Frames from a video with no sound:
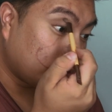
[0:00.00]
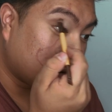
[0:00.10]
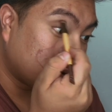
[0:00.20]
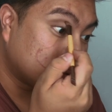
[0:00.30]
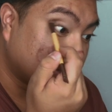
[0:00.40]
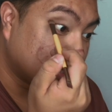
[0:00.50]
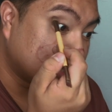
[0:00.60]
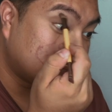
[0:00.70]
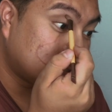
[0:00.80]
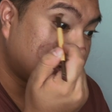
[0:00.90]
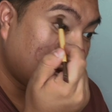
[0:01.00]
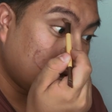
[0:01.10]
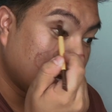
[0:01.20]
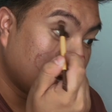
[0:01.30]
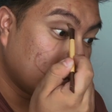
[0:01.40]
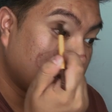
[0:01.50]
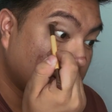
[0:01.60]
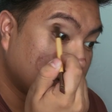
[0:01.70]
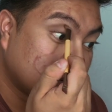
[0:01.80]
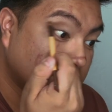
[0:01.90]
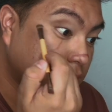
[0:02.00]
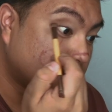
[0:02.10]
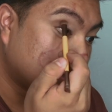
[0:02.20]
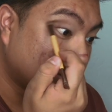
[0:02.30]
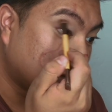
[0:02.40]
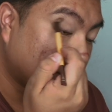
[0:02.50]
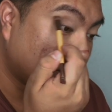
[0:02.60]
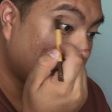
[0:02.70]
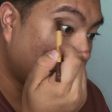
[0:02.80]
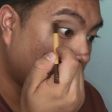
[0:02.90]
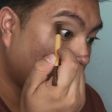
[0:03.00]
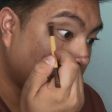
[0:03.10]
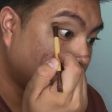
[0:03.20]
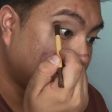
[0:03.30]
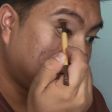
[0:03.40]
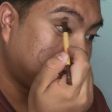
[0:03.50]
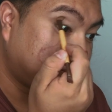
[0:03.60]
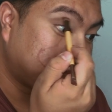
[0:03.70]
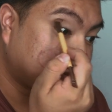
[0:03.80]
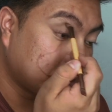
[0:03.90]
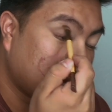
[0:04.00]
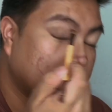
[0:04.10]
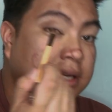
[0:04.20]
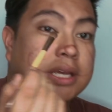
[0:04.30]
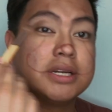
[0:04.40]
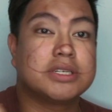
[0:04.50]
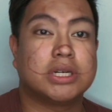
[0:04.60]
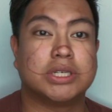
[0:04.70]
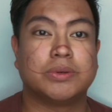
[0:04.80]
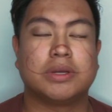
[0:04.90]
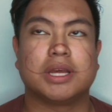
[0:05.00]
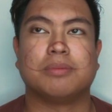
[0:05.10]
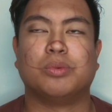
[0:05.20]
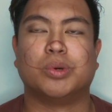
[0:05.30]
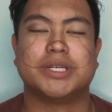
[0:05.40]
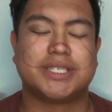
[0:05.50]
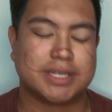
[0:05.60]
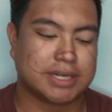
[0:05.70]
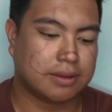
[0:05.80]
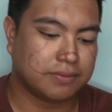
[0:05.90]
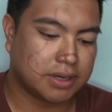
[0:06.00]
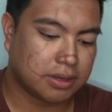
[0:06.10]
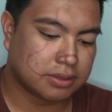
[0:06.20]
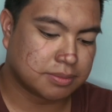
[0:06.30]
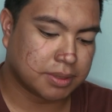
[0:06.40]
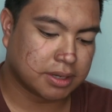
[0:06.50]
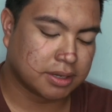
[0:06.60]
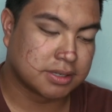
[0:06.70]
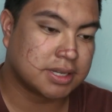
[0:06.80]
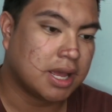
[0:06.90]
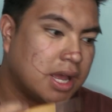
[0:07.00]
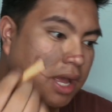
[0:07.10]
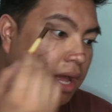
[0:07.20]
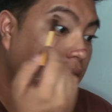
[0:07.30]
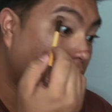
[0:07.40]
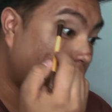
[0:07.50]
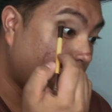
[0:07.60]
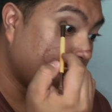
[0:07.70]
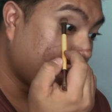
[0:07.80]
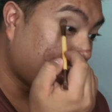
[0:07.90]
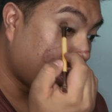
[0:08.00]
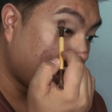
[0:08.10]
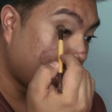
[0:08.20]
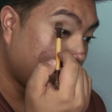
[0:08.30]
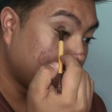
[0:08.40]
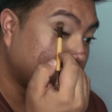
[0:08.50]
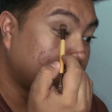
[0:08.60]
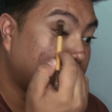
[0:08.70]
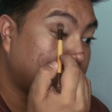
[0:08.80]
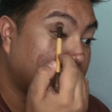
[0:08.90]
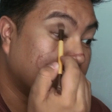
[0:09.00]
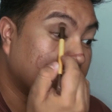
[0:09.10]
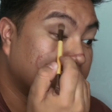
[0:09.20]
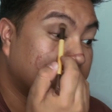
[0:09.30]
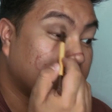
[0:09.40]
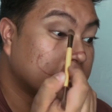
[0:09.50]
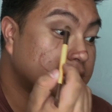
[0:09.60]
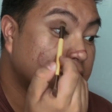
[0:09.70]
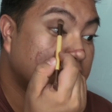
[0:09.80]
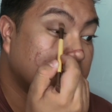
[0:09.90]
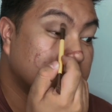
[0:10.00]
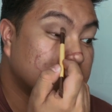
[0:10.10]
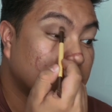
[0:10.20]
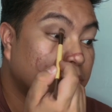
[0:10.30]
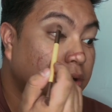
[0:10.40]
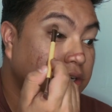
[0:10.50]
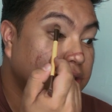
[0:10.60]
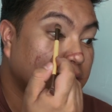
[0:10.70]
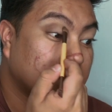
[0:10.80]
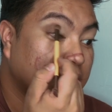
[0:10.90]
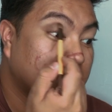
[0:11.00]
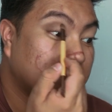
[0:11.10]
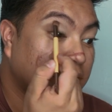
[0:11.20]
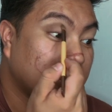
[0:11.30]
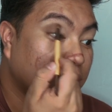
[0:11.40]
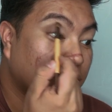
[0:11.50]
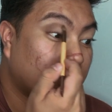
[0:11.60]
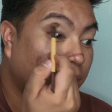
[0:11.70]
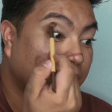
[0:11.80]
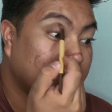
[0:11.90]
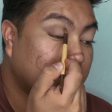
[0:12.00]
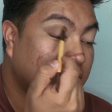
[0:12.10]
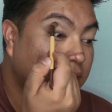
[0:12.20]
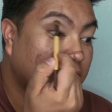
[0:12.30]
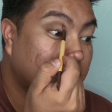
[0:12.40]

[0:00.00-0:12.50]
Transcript: what I was gonna say is, I need to start doing like more sit-down videos because I have invested in so much like equipment